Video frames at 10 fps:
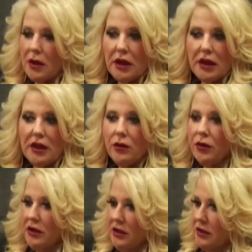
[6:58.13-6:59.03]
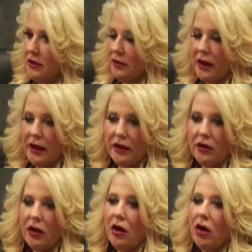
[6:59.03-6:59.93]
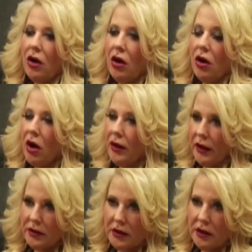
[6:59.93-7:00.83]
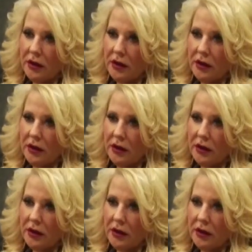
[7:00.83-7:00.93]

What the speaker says: he was like on it. I